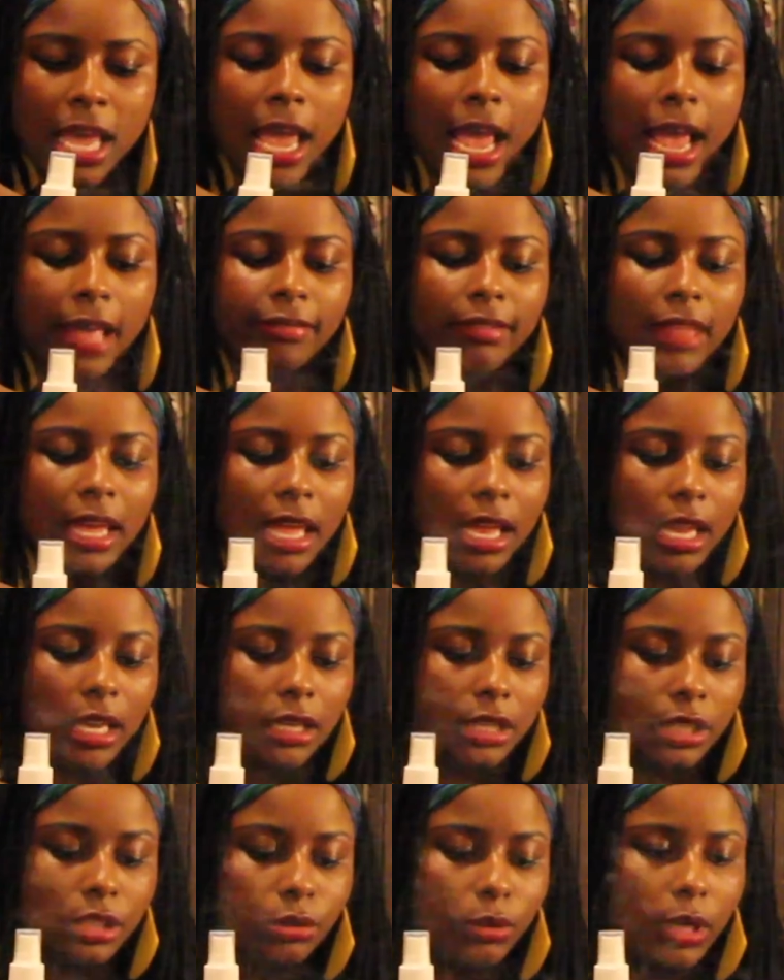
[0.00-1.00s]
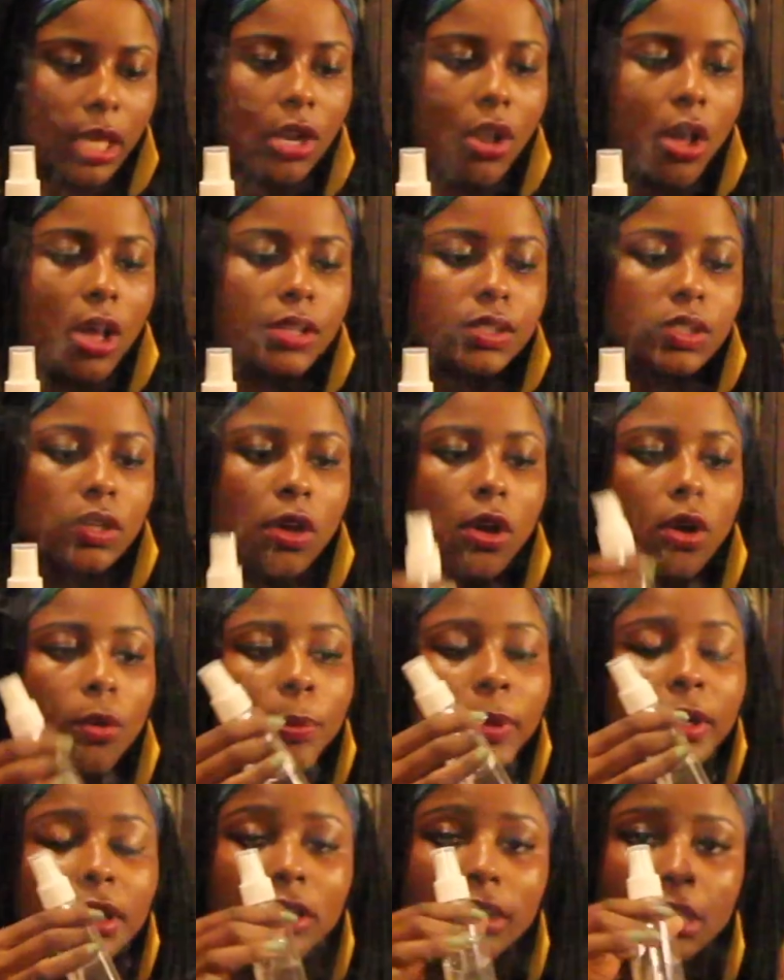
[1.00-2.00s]
and then you can also
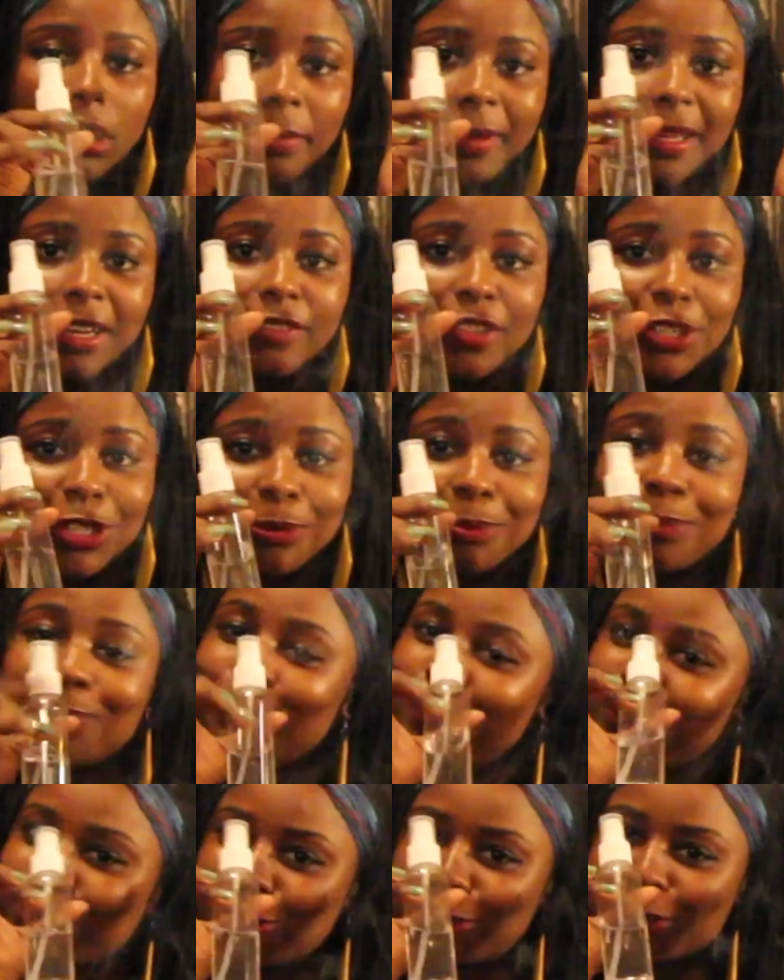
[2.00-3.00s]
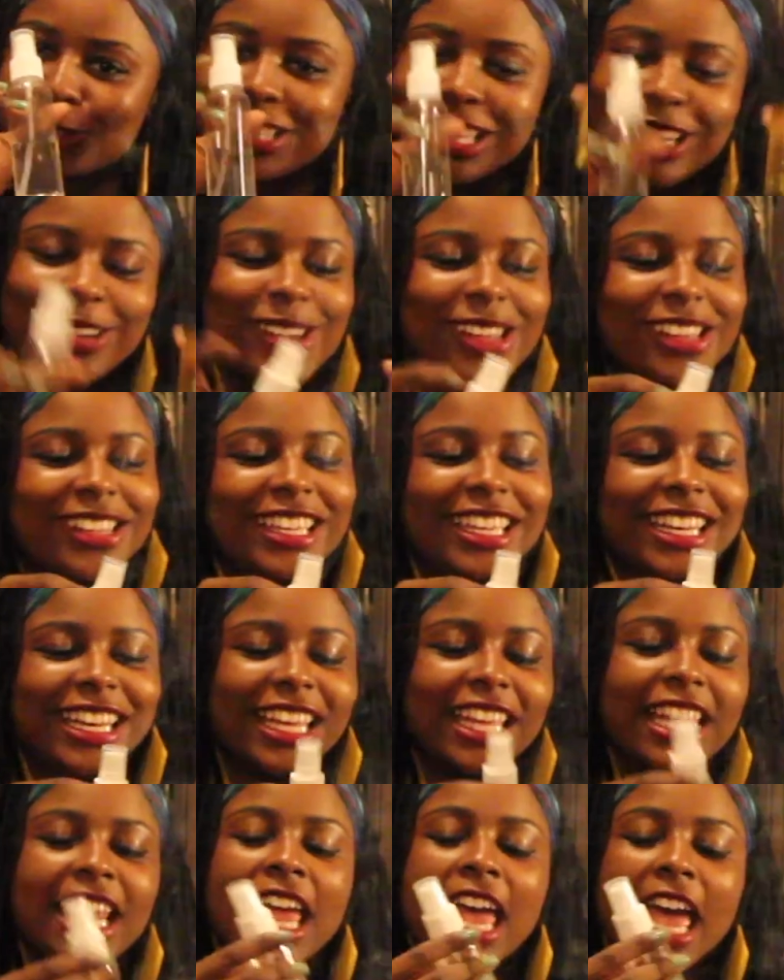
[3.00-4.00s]
put a little bit of your patchouli oil in
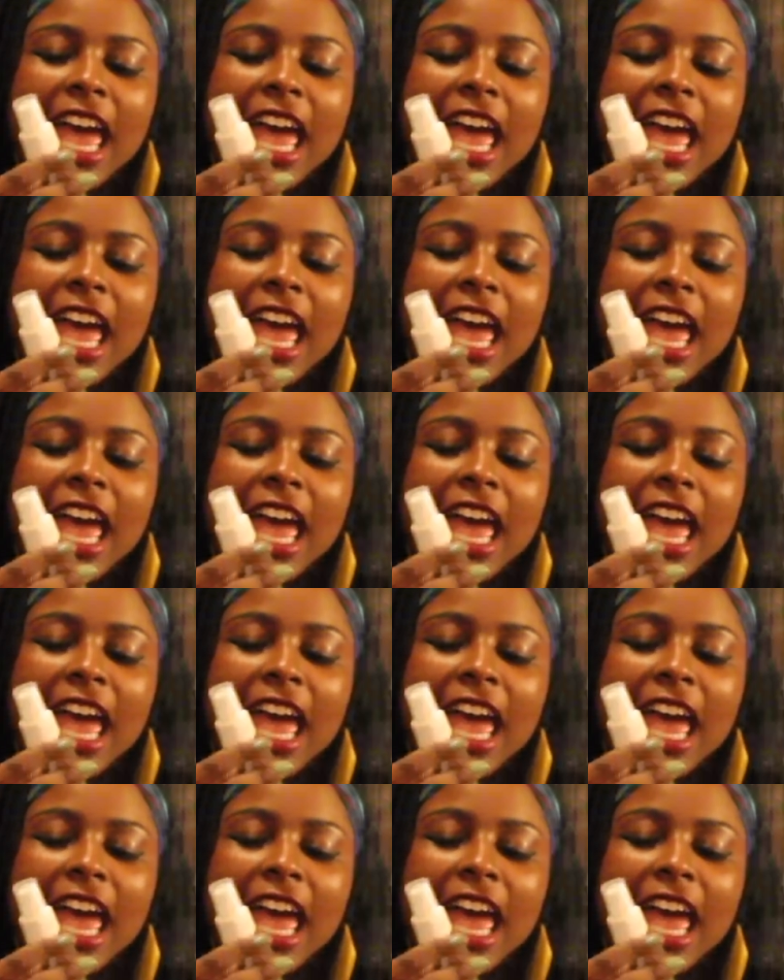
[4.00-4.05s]
it.